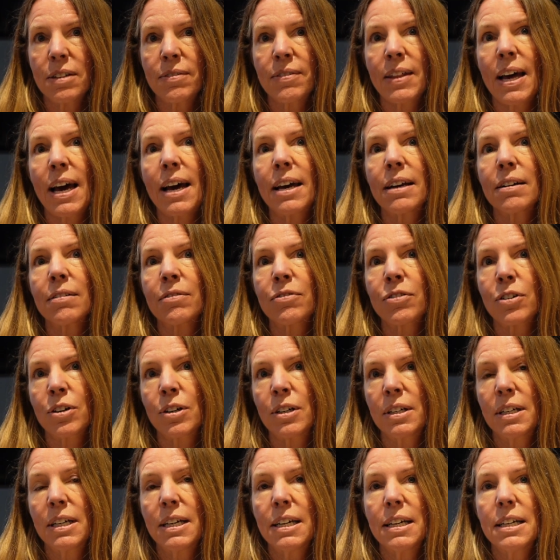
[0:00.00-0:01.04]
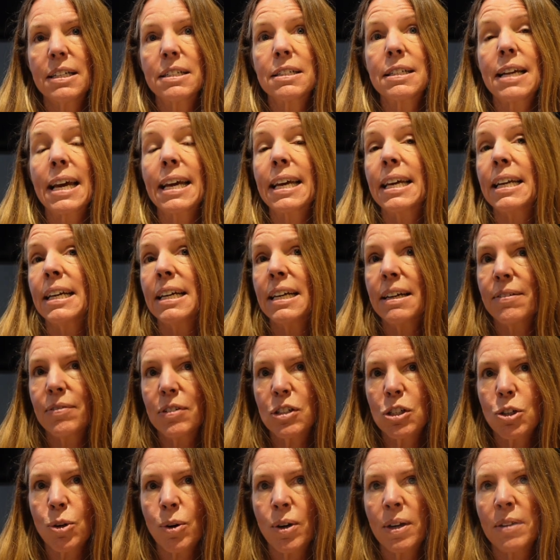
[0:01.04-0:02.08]
of that and for taking an
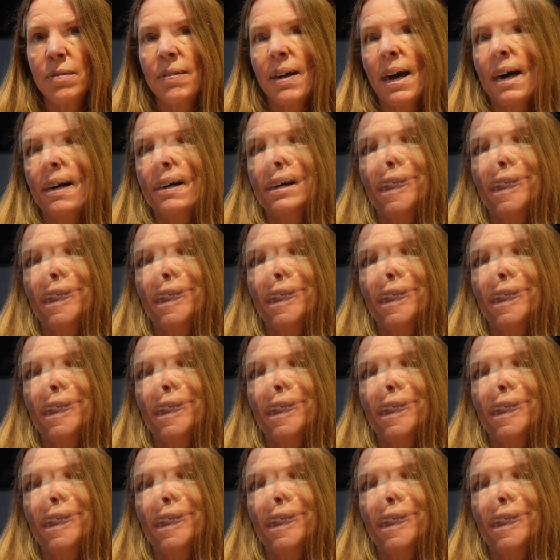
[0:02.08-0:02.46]
inventory of that?